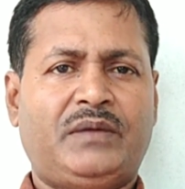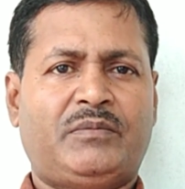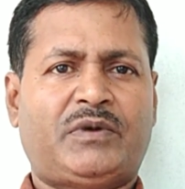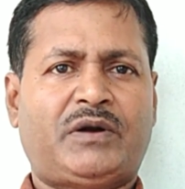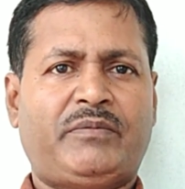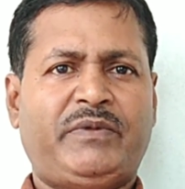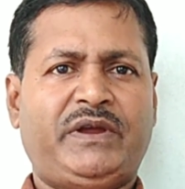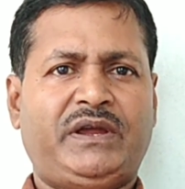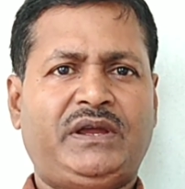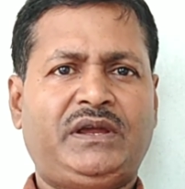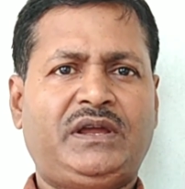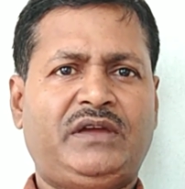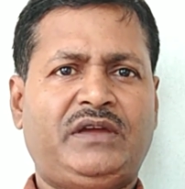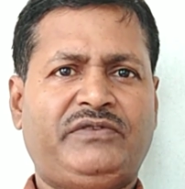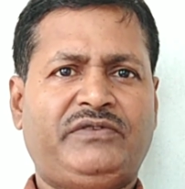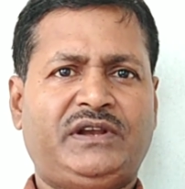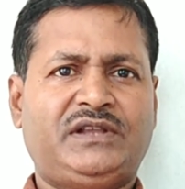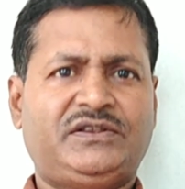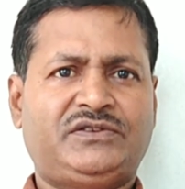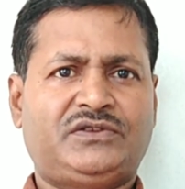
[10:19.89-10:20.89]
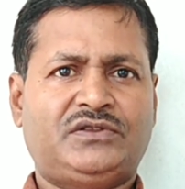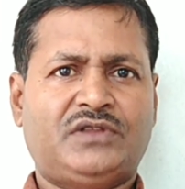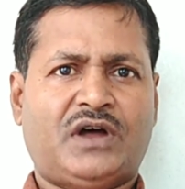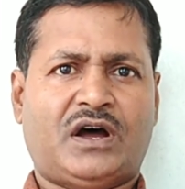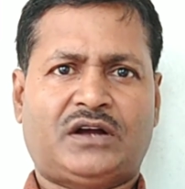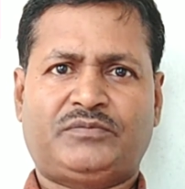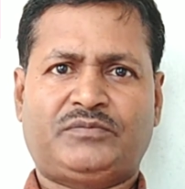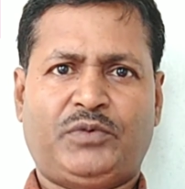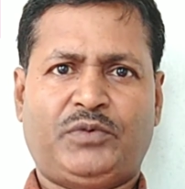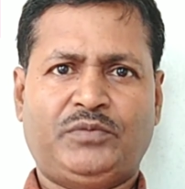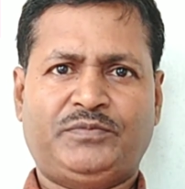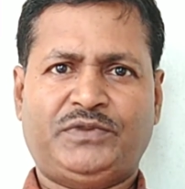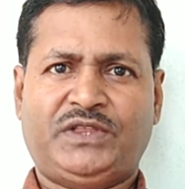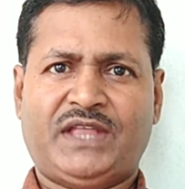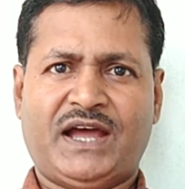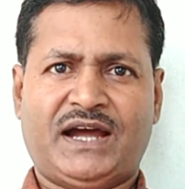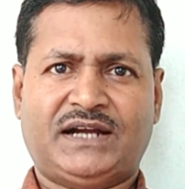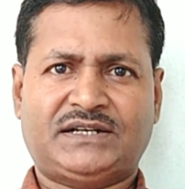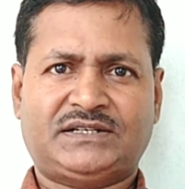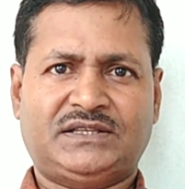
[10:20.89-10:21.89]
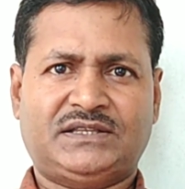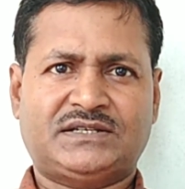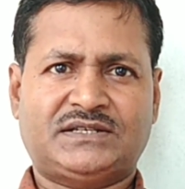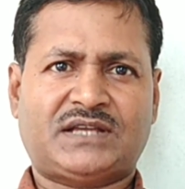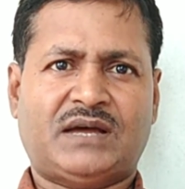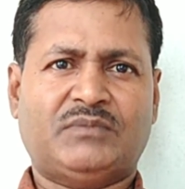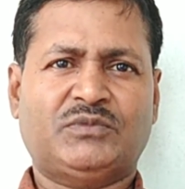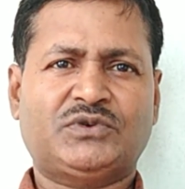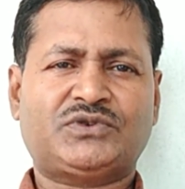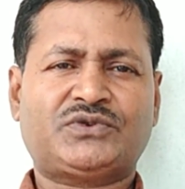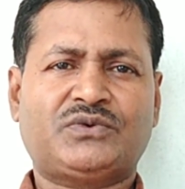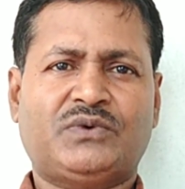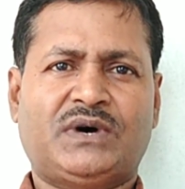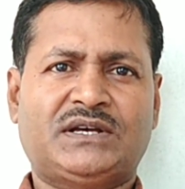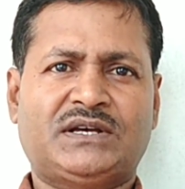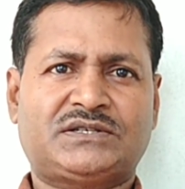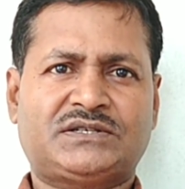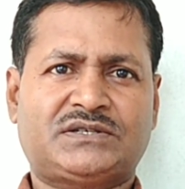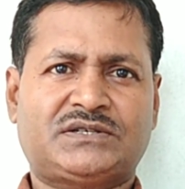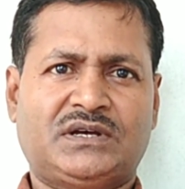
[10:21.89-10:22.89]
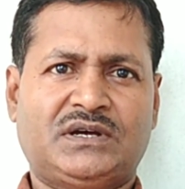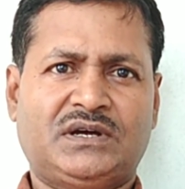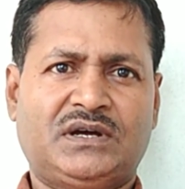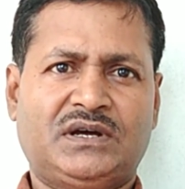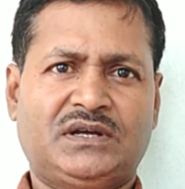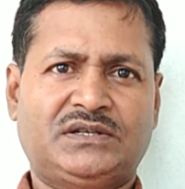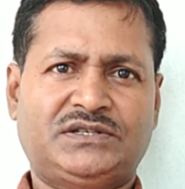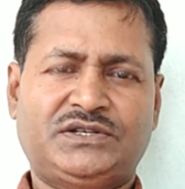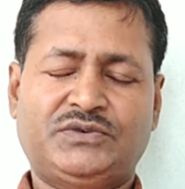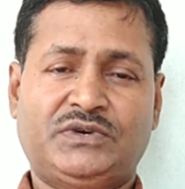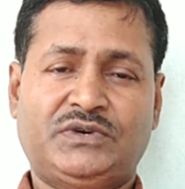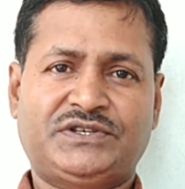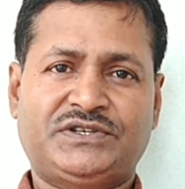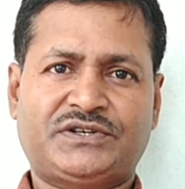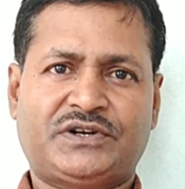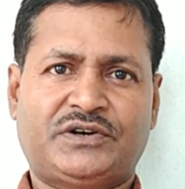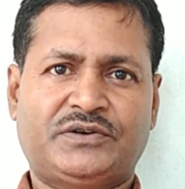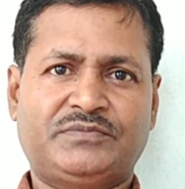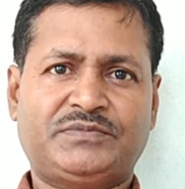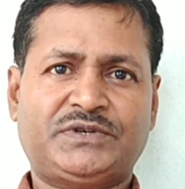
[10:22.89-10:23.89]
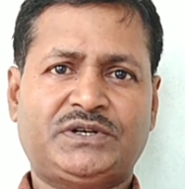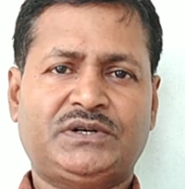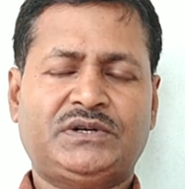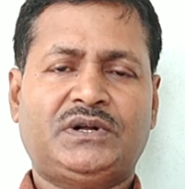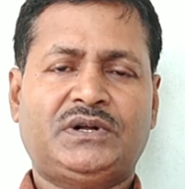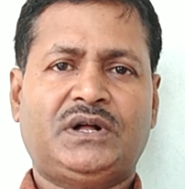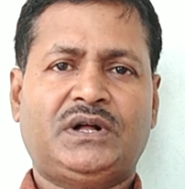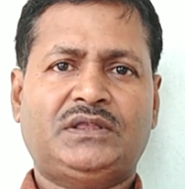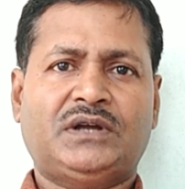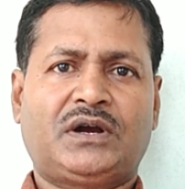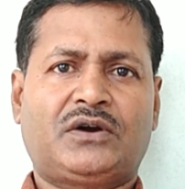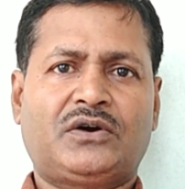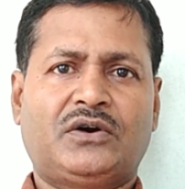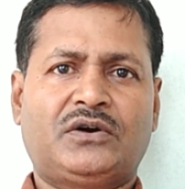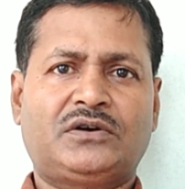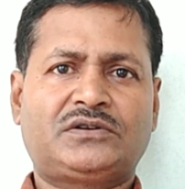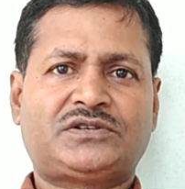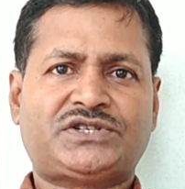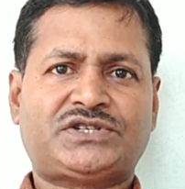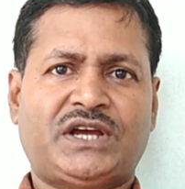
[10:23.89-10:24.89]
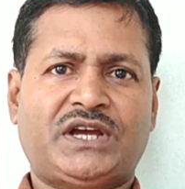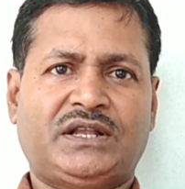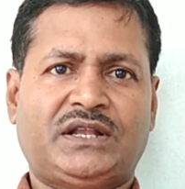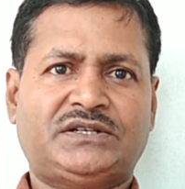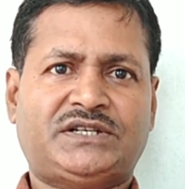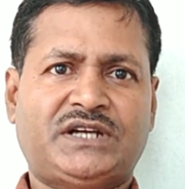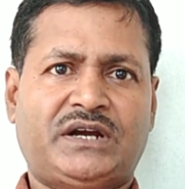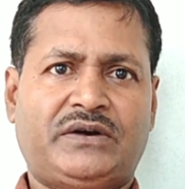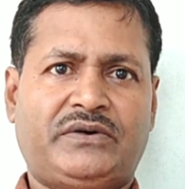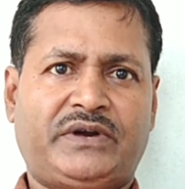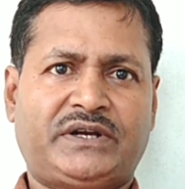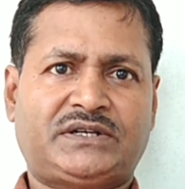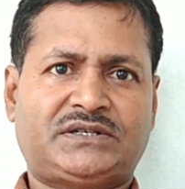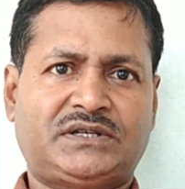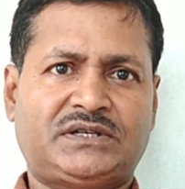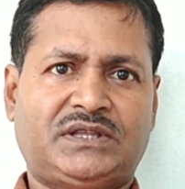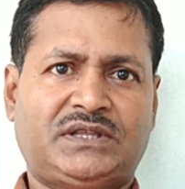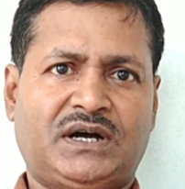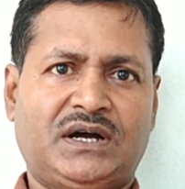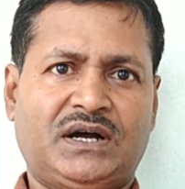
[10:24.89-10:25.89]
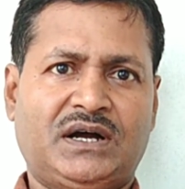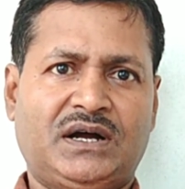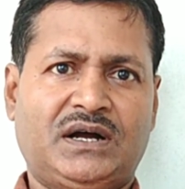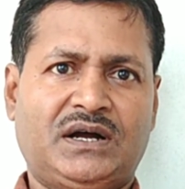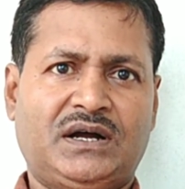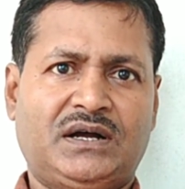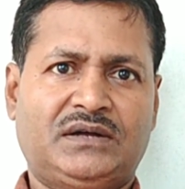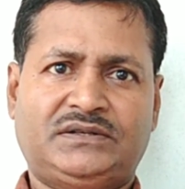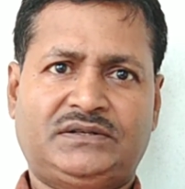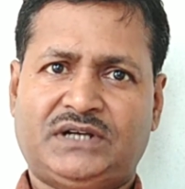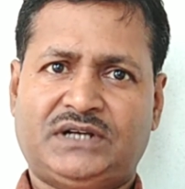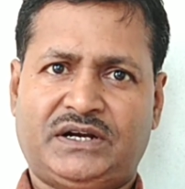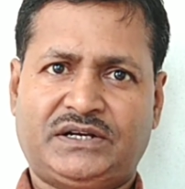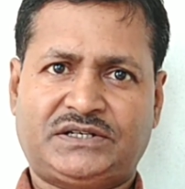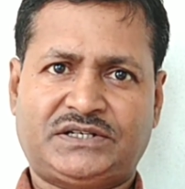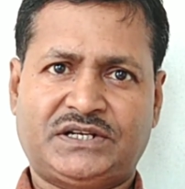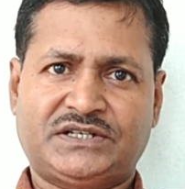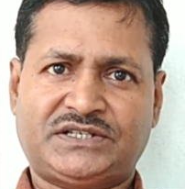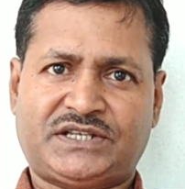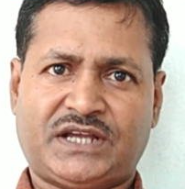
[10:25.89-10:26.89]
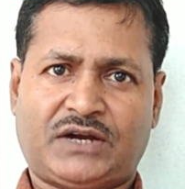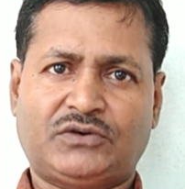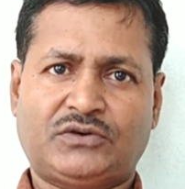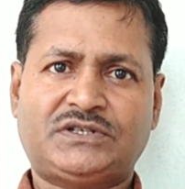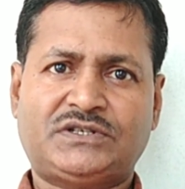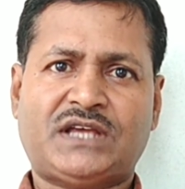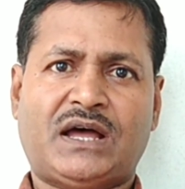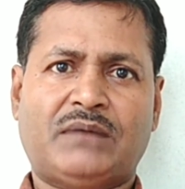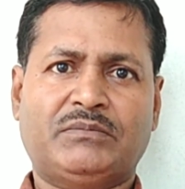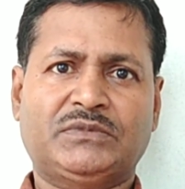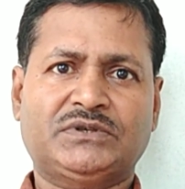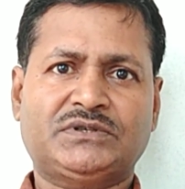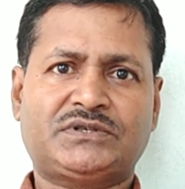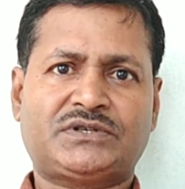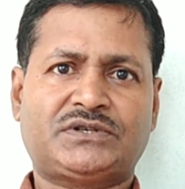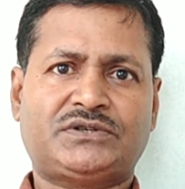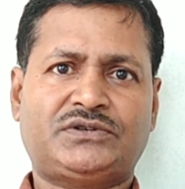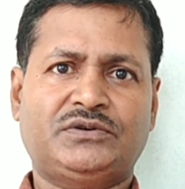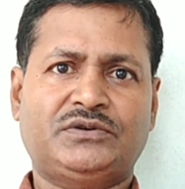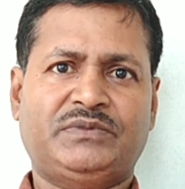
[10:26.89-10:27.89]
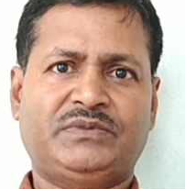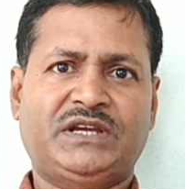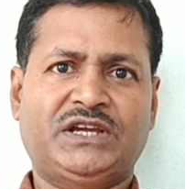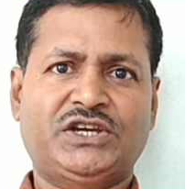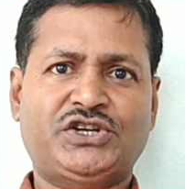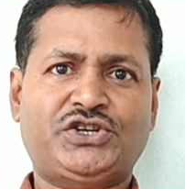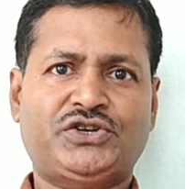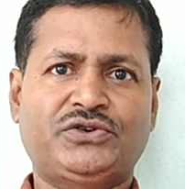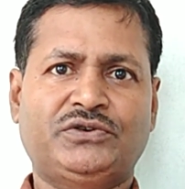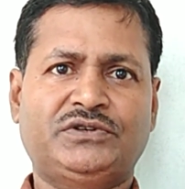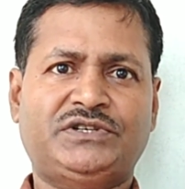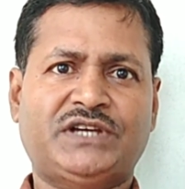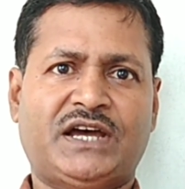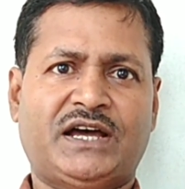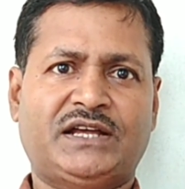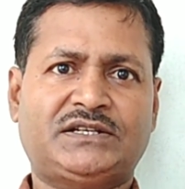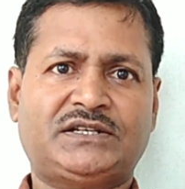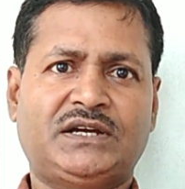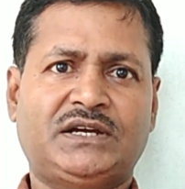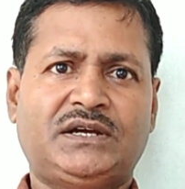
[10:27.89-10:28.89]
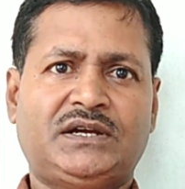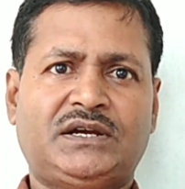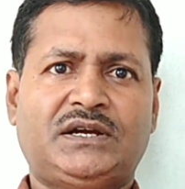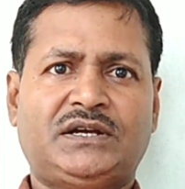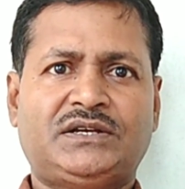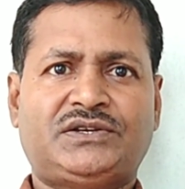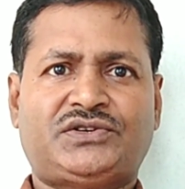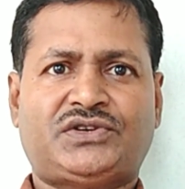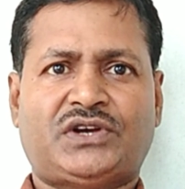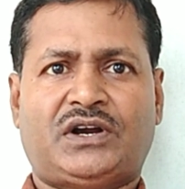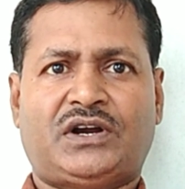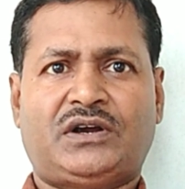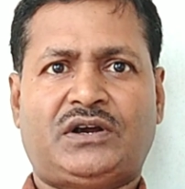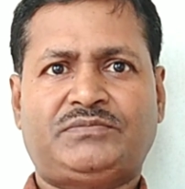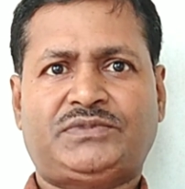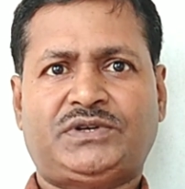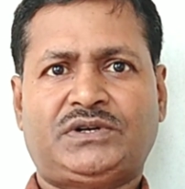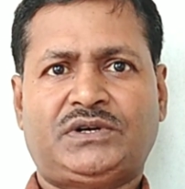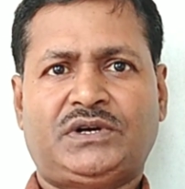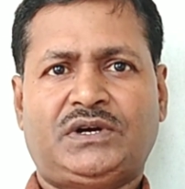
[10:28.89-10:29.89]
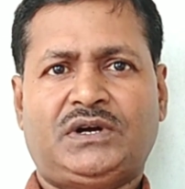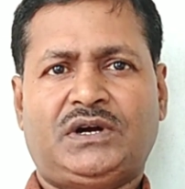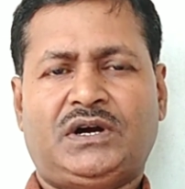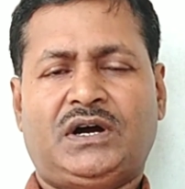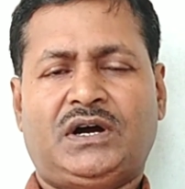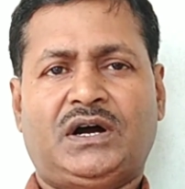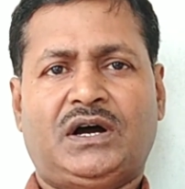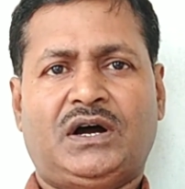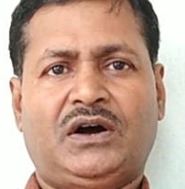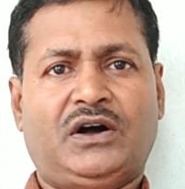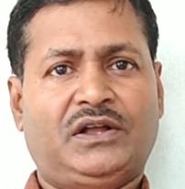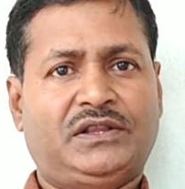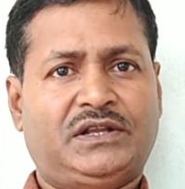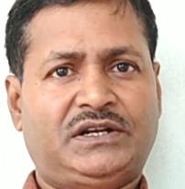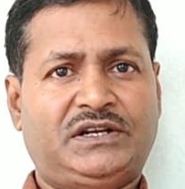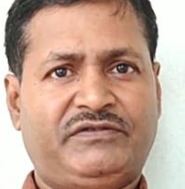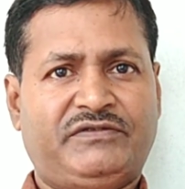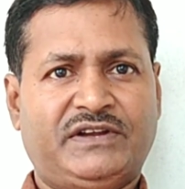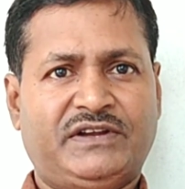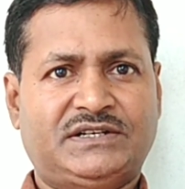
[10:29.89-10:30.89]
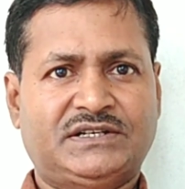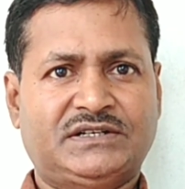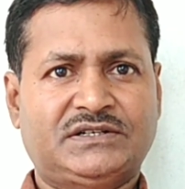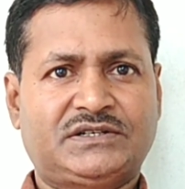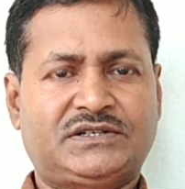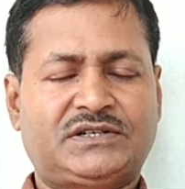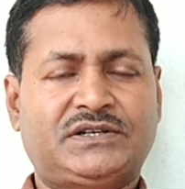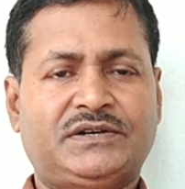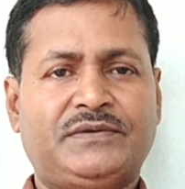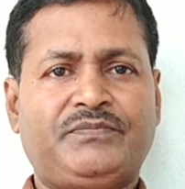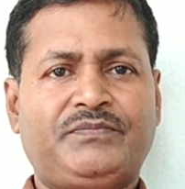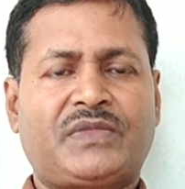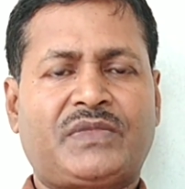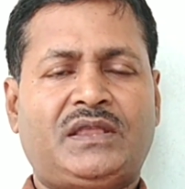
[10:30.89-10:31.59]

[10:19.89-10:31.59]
Number B, if it is not proved that the summons was duly served, the court shall direct a second summons to be issued and served on the defendant.